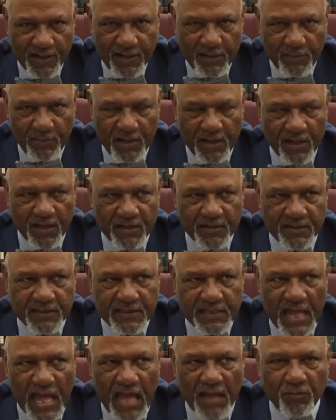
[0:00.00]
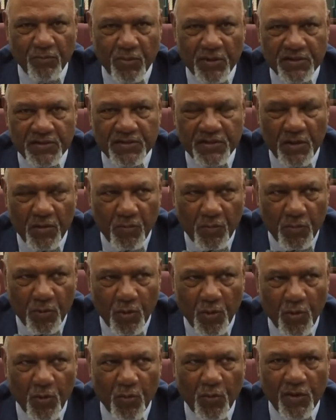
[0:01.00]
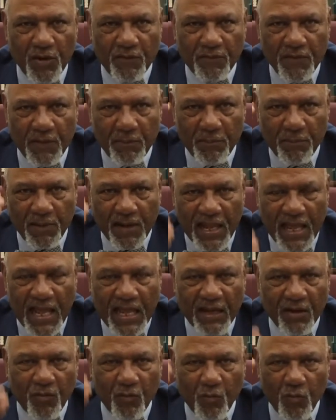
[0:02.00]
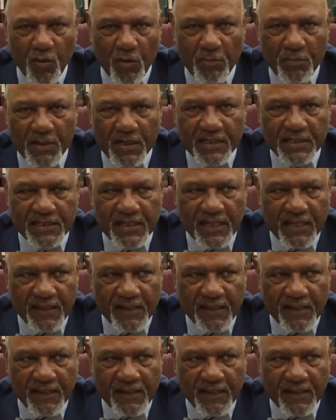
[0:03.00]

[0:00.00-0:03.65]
because that was the role of the black woman